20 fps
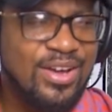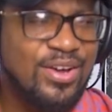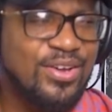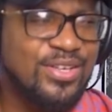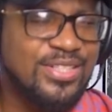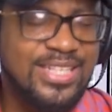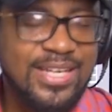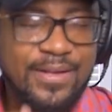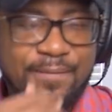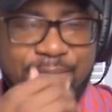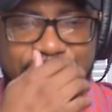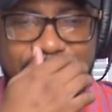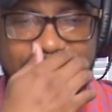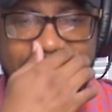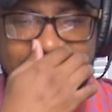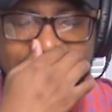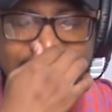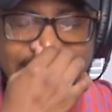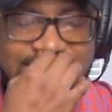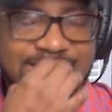You see,
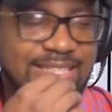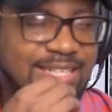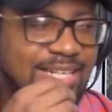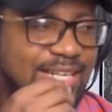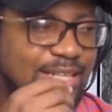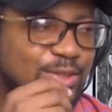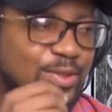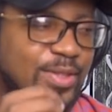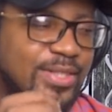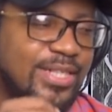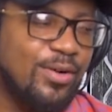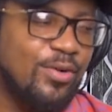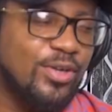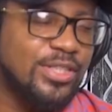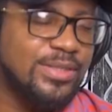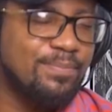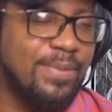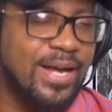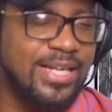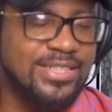yesterday Twitter
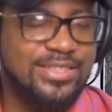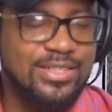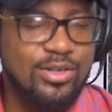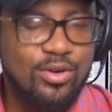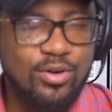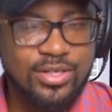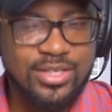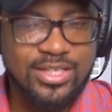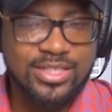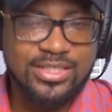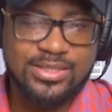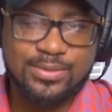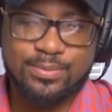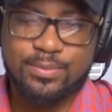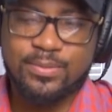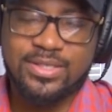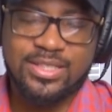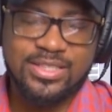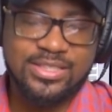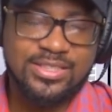was buzzing on this
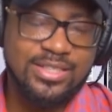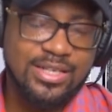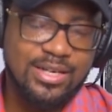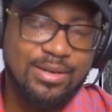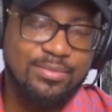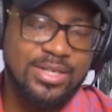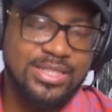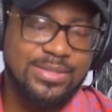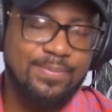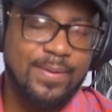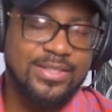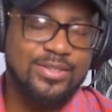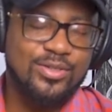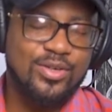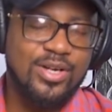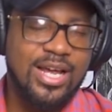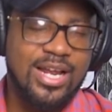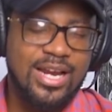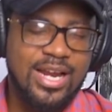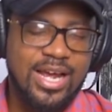
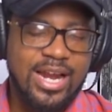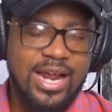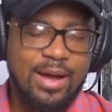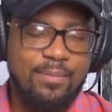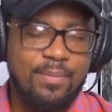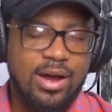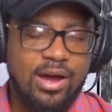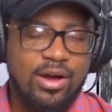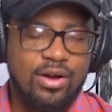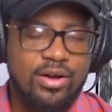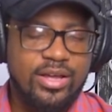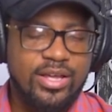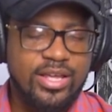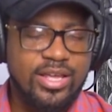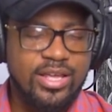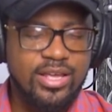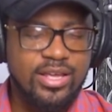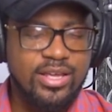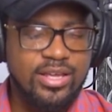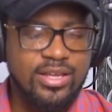particular line about
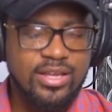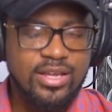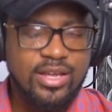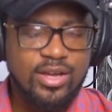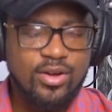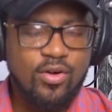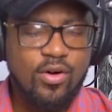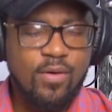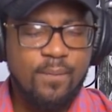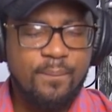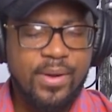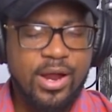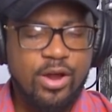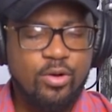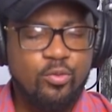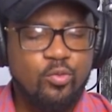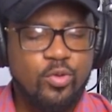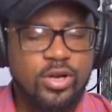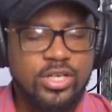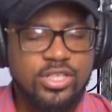he
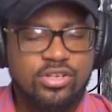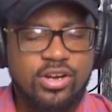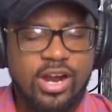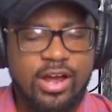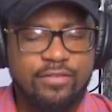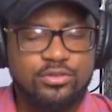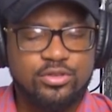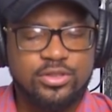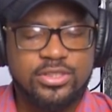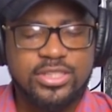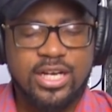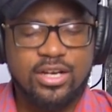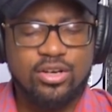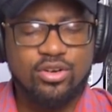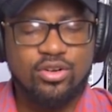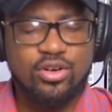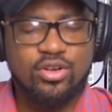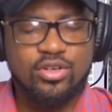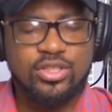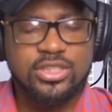comparing witchcraft to
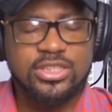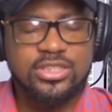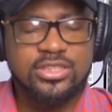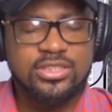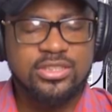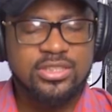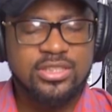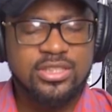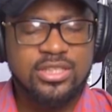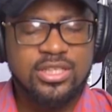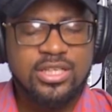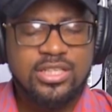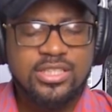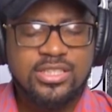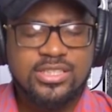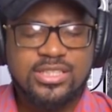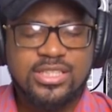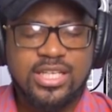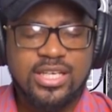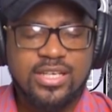technology.
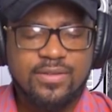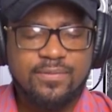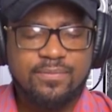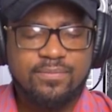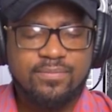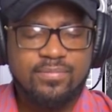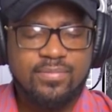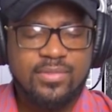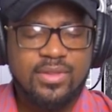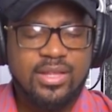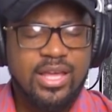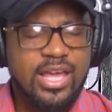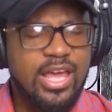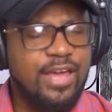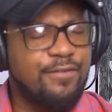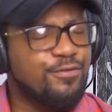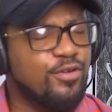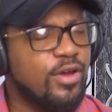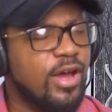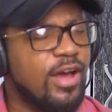See,
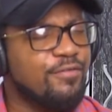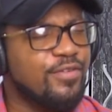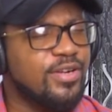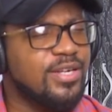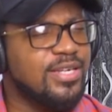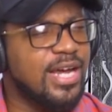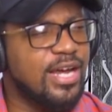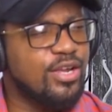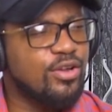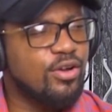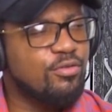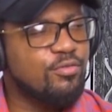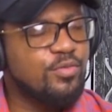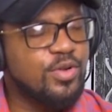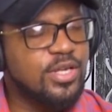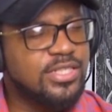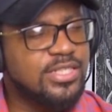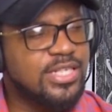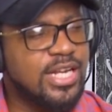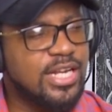if you haven't done your
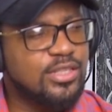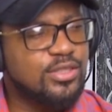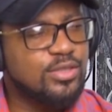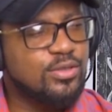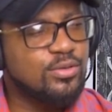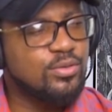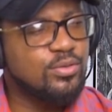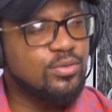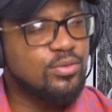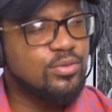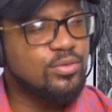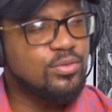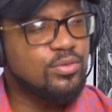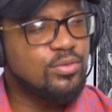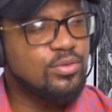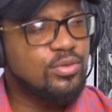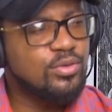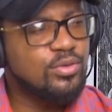research to